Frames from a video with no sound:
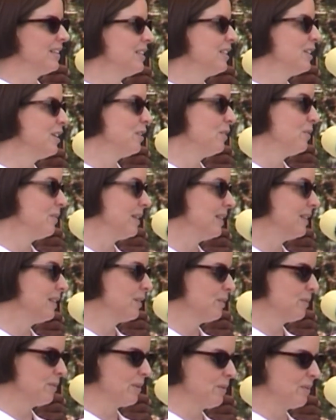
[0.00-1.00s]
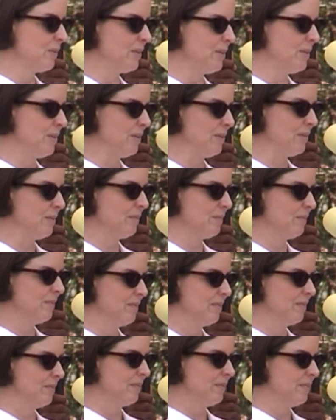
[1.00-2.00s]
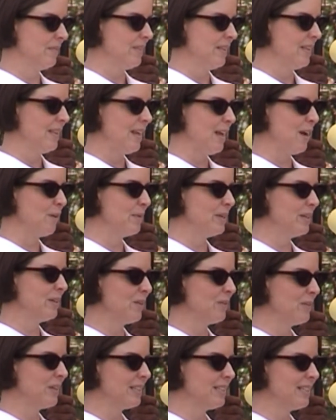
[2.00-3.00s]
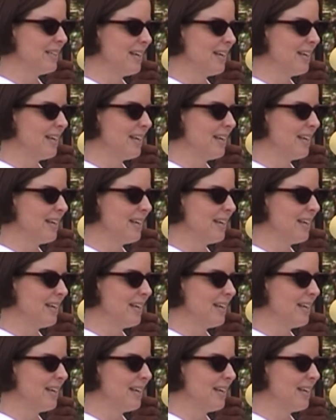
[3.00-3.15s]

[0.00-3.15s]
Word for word: continuing this work with you, and we know that